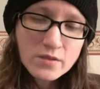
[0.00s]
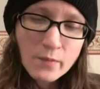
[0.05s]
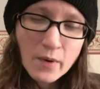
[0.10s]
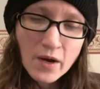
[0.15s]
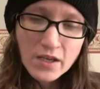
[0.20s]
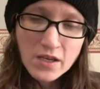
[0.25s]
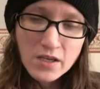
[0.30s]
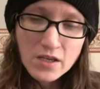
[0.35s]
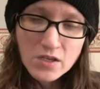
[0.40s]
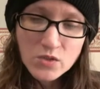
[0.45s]

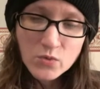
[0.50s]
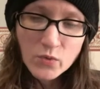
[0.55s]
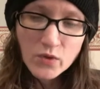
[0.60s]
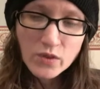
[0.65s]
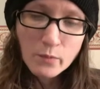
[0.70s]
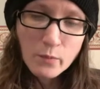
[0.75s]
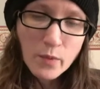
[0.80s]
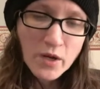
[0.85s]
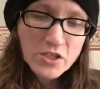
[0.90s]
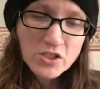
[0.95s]
monkeys,
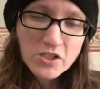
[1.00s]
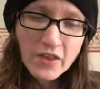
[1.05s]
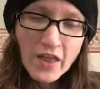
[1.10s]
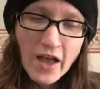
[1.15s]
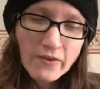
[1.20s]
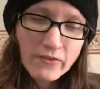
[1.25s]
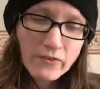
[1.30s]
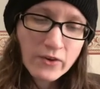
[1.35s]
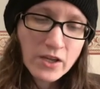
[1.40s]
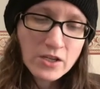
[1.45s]
with much
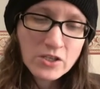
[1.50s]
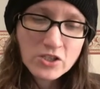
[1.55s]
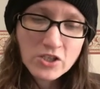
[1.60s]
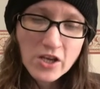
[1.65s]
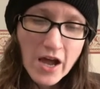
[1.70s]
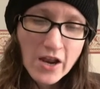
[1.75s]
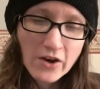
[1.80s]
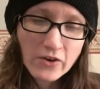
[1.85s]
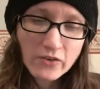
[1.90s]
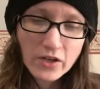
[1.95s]
laughing and
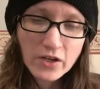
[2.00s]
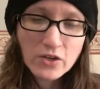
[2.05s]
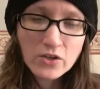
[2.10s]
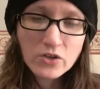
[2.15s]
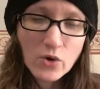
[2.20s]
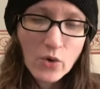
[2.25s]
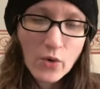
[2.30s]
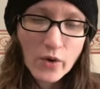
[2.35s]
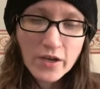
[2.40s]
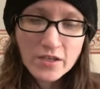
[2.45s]
chattering and
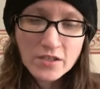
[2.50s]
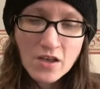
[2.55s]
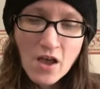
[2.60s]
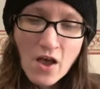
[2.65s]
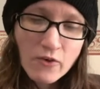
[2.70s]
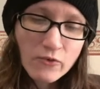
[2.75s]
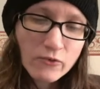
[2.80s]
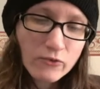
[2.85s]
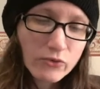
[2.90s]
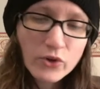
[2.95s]
noise,
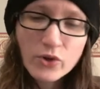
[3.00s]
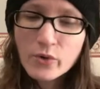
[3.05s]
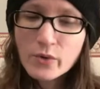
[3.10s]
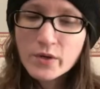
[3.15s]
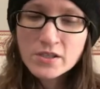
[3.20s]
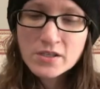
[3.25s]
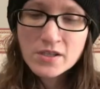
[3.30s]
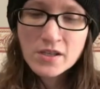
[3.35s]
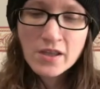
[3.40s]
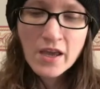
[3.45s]
flew
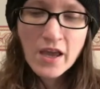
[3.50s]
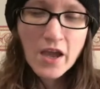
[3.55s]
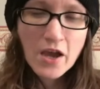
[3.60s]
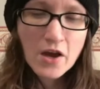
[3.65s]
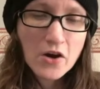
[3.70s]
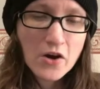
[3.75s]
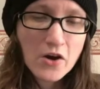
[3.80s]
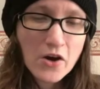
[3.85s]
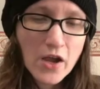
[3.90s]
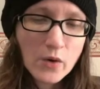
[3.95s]
into the
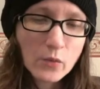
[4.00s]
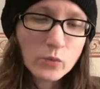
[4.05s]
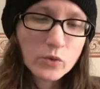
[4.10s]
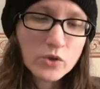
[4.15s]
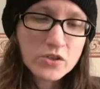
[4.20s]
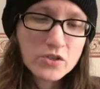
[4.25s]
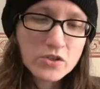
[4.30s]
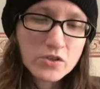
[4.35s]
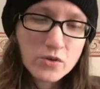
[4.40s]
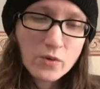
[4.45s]
air and were
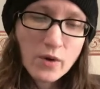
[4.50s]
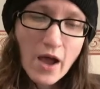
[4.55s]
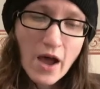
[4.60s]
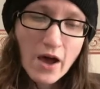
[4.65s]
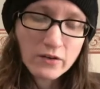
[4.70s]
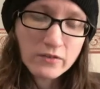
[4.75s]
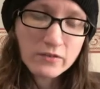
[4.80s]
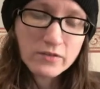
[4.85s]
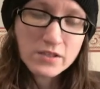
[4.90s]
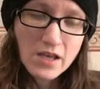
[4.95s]
soon
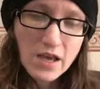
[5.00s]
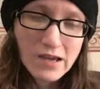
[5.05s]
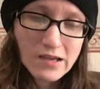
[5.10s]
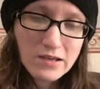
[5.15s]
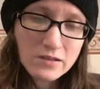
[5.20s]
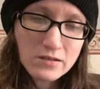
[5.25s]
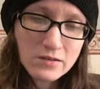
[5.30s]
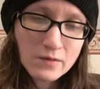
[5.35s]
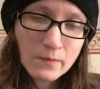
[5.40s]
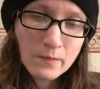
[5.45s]
out of
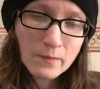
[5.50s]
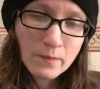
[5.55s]
sight.